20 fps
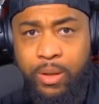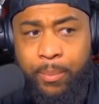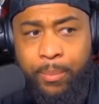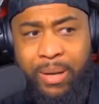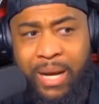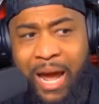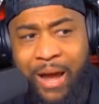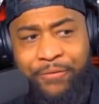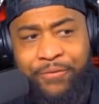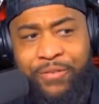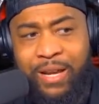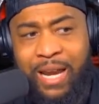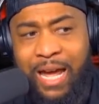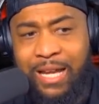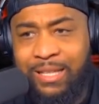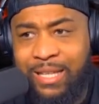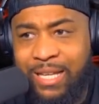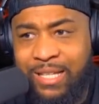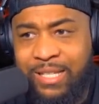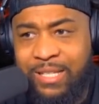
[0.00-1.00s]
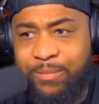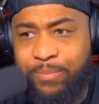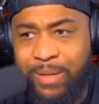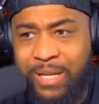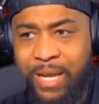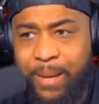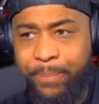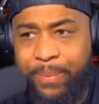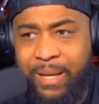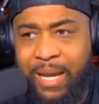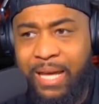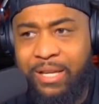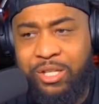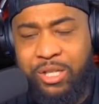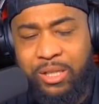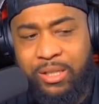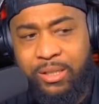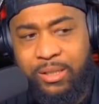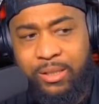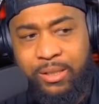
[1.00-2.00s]
But I feel like this is
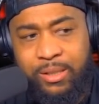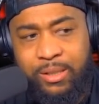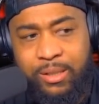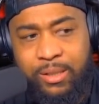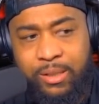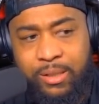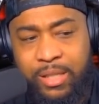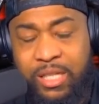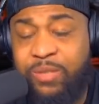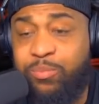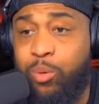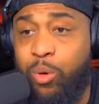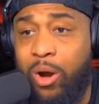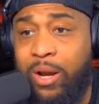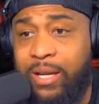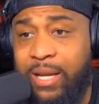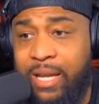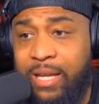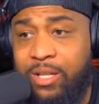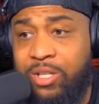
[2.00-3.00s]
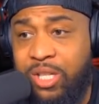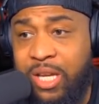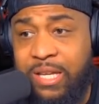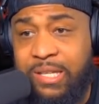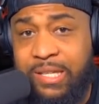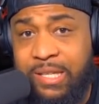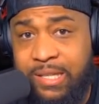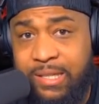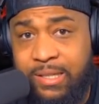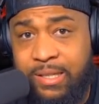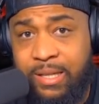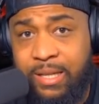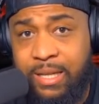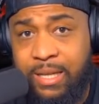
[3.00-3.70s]
manipulation. This boy need Jesus.